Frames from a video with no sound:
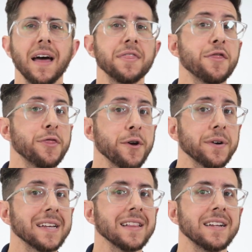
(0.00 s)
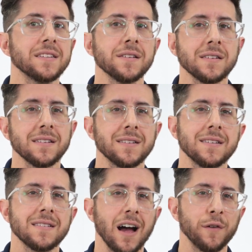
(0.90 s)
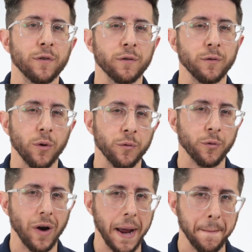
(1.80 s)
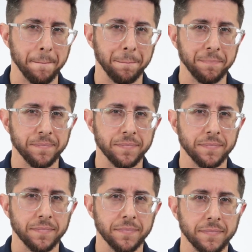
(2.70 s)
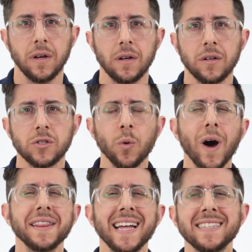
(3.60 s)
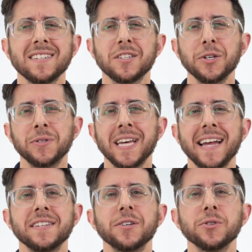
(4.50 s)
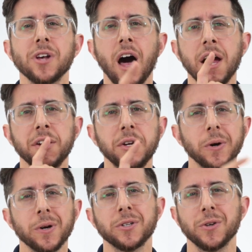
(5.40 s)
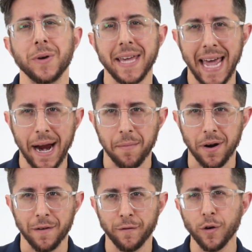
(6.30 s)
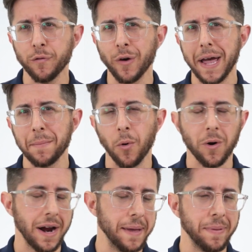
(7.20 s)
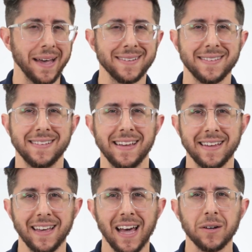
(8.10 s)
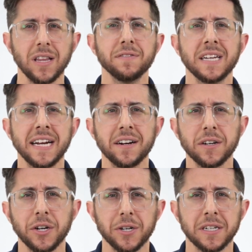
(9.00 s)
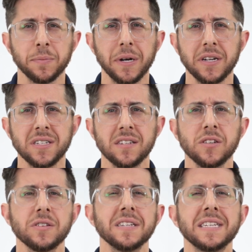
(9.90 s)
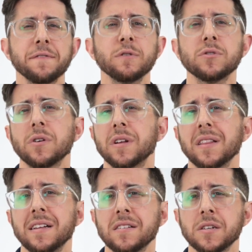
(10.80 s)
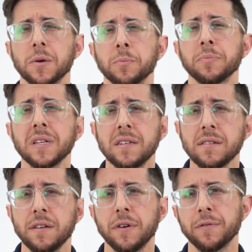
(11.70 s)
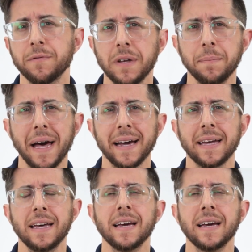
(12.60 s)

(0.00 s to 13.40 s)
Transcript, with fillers: and 30 lenses designed for full frame. So what lenses do you tend to use on your Sony camera, full frame or APS-C? I'd love to hear your experiences using different Sony lenses, so please leave your feedback,